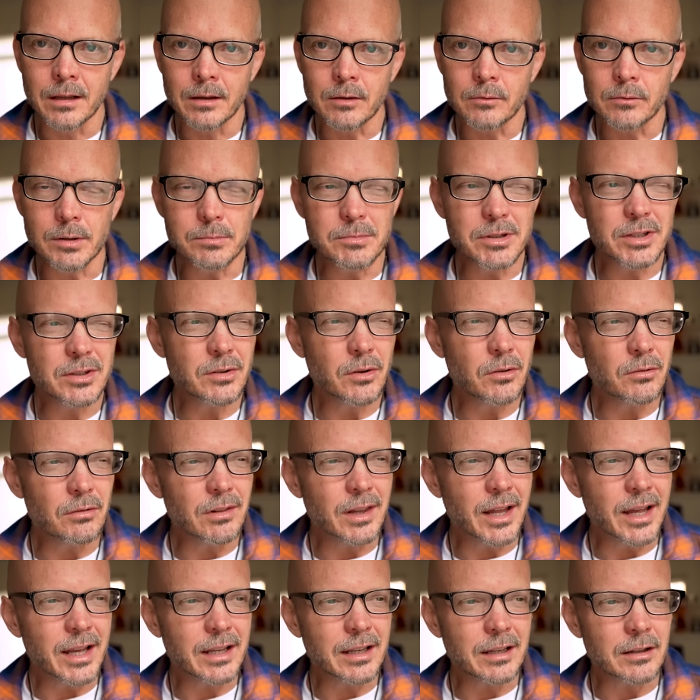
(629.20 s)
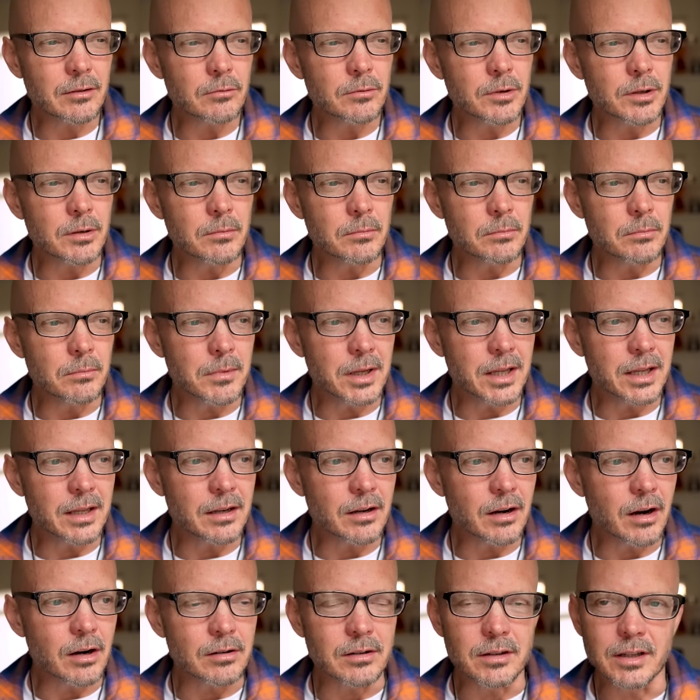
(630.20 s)
Women don't like it when
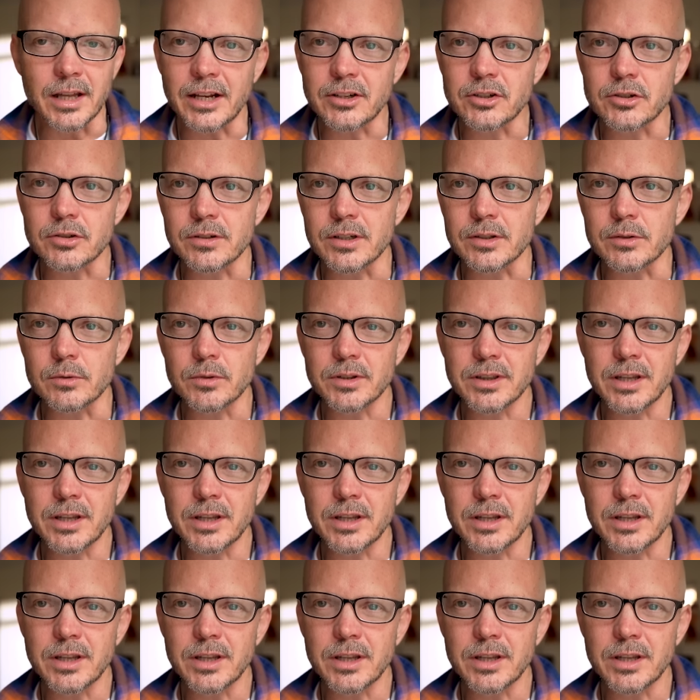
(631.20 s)
men are lecherous.